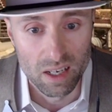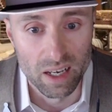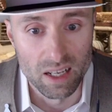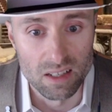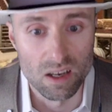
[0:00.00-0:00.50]

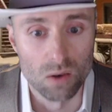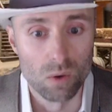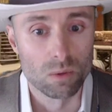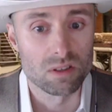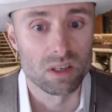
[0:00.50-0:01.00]
And
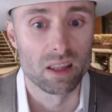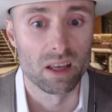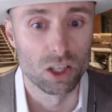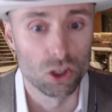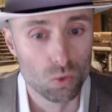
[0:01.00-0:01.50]
we will say
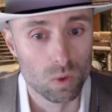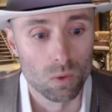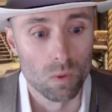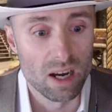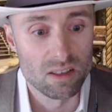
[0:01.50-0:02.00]
that you
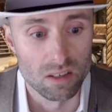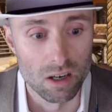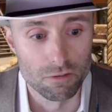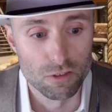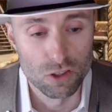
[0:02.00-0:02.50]
were wise
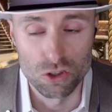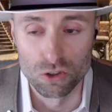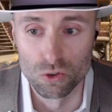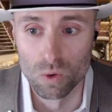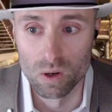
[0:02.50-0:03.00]
enough
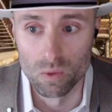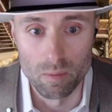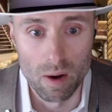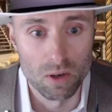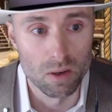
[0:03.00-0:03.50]
to
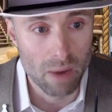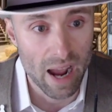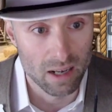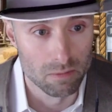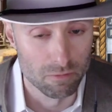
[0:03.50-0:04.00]
remember to
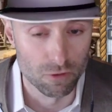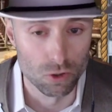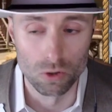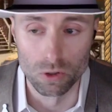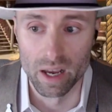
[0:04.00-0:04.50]
pack some
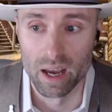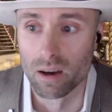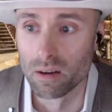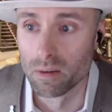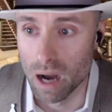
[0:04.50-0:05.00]
food. You
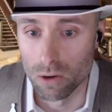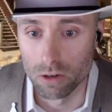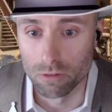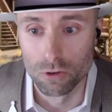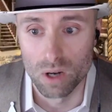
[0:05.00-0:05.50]
had a
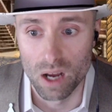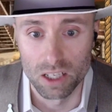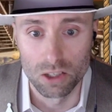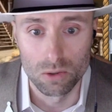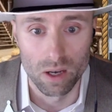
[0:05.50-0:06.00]
pound of food
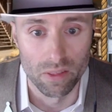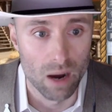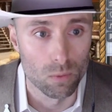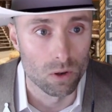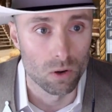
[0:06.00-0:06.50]
on you, and
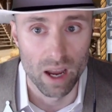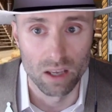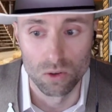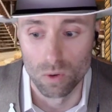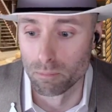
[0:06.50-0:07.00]
that will
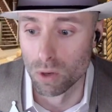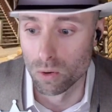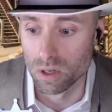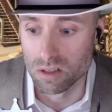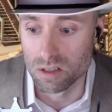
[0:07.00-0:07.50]
grant you a
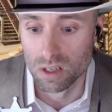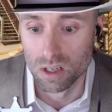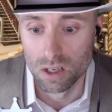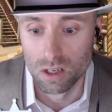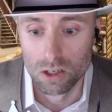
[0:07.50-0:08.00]
bonus
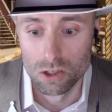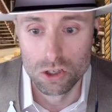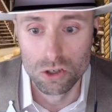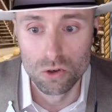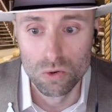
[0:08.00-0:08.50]

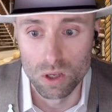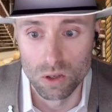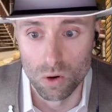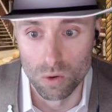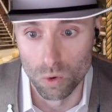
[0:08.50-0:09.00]
to
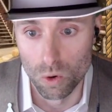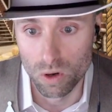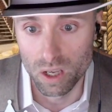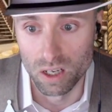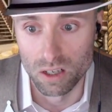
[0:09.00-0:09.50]
your roll
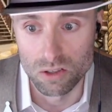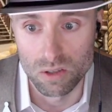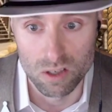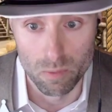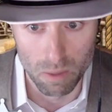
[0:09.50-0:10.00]
here. So
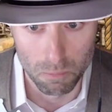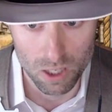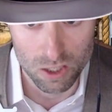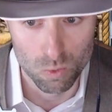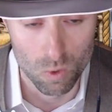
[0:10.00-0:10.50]
that's going to be a
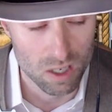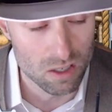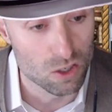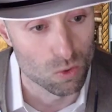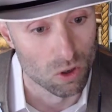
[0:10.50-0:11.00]

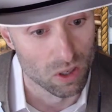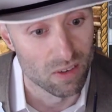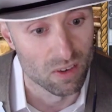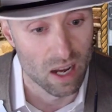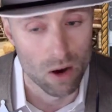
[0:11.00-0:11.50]
+1, so we'll
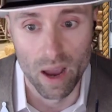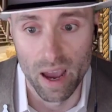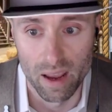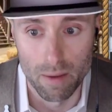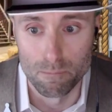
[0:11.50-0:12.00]
even it out
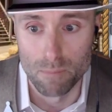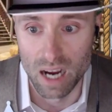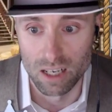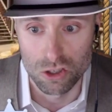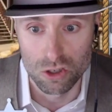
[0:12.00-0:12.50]
at a
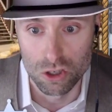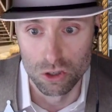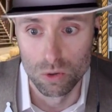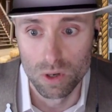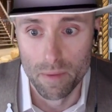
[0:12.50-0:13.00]

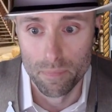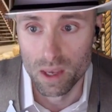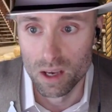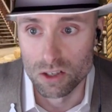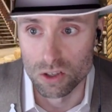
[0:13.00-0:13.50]
-2.
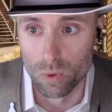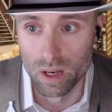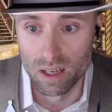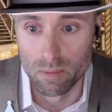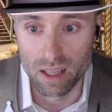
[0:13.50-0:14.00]
So we
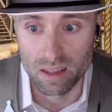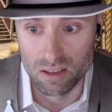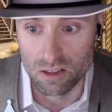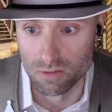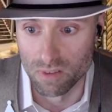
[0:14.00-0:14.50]
need to make
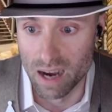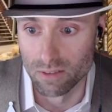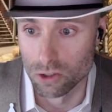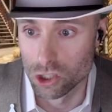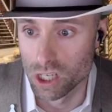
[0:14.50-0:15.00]
that
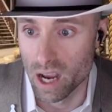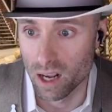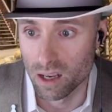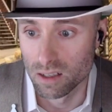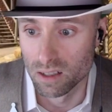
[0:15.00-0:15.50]
survival
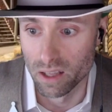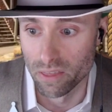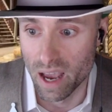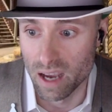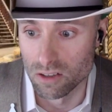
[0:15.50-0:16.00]
check,
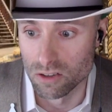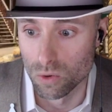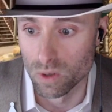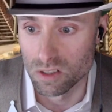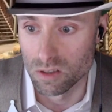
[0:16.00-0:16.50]
and that is
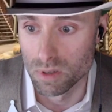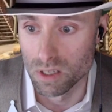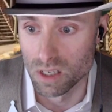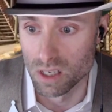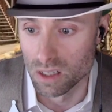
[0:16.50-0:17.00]
going to
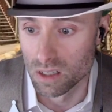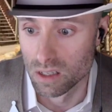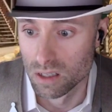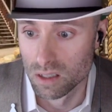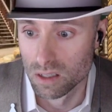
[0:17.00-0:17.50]
be...
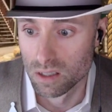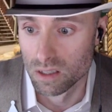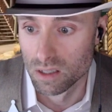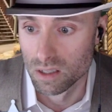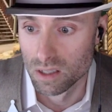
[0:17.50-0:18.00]

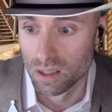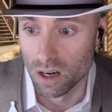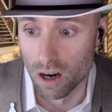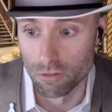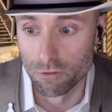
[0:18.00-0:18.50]

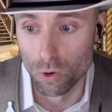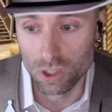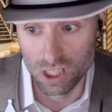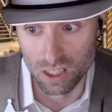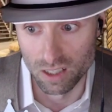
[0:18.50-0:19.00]

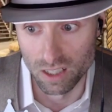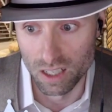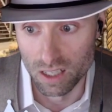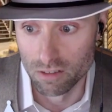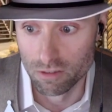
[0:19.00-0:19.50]

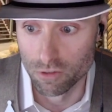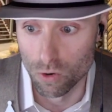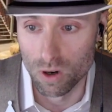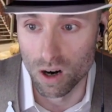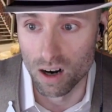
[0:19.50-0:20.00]
Unfortunately,
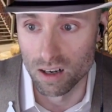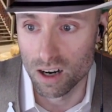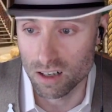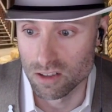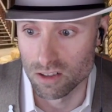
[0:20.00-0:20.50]
for our
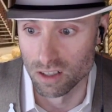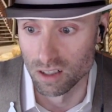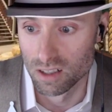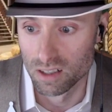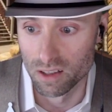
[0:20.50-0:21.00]

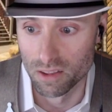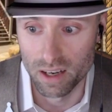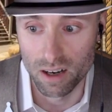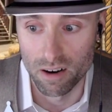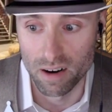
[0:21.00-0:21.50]
huckster,
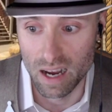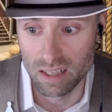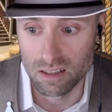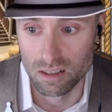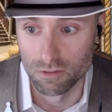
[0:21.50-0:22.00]
they are
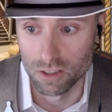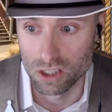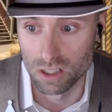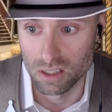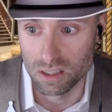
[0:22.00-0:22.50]
not
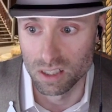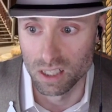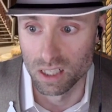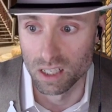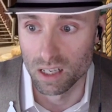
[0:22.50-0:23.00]
efficient
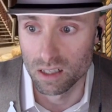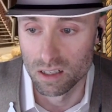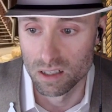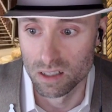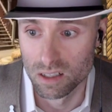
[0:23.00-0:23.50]
in
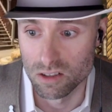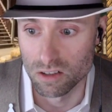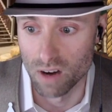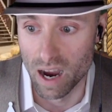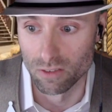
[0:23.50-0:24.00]

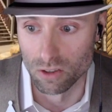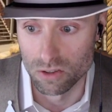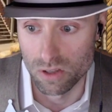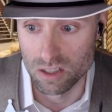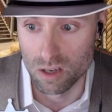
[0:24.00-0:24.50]
survival,
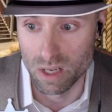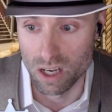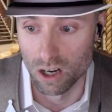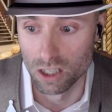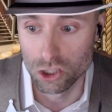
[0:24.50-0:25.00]
so that's going to be
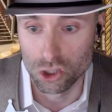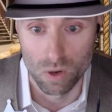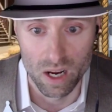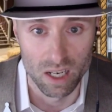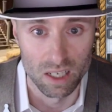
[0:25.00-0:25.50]

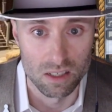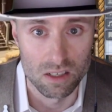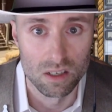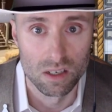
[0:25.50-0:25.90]
untrained.